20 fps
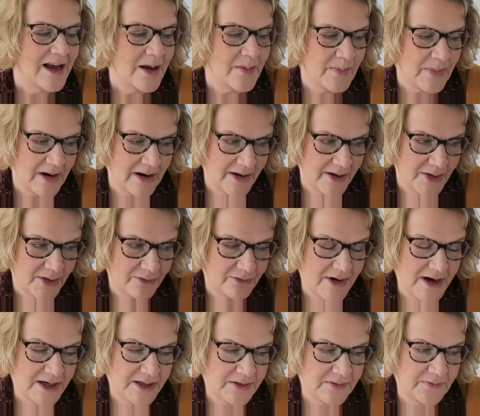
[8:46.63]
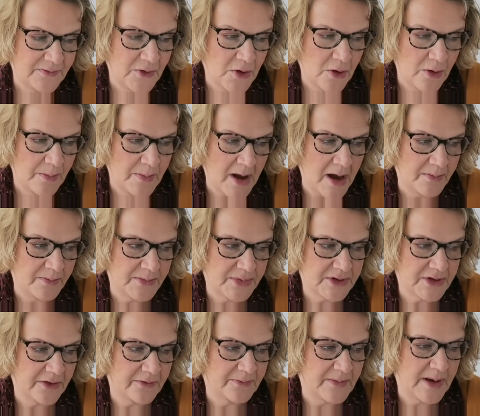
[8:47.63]
Apply three to four
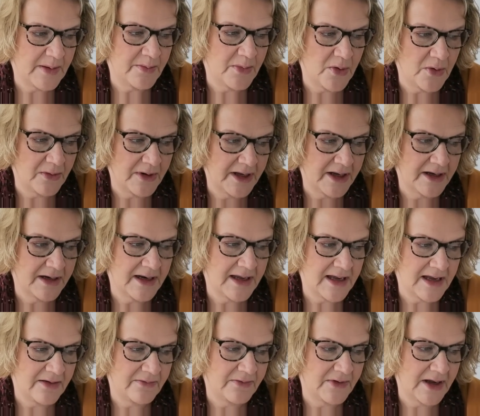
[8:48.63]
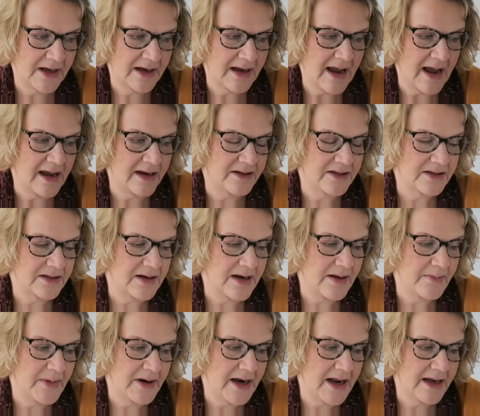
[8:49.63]
pumps of me morning and evening and
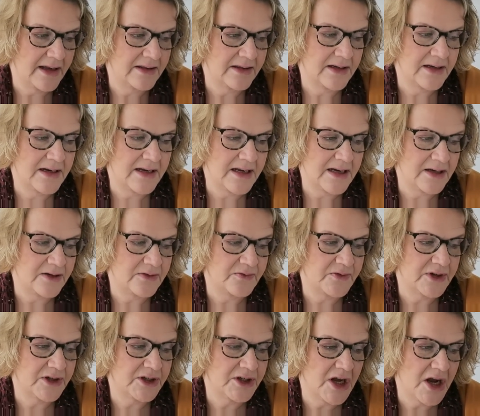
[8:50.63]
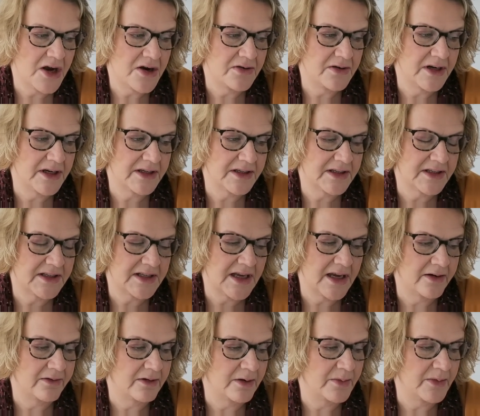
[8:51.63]
eliminate the need for toner,
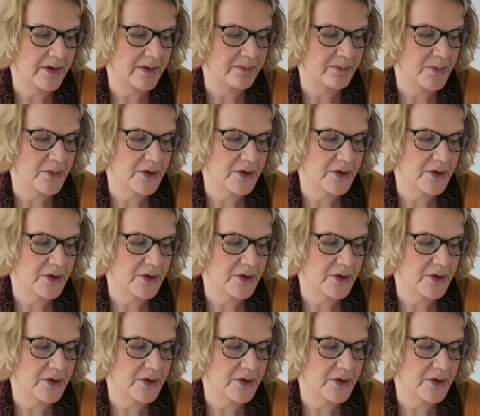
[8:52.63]
serum and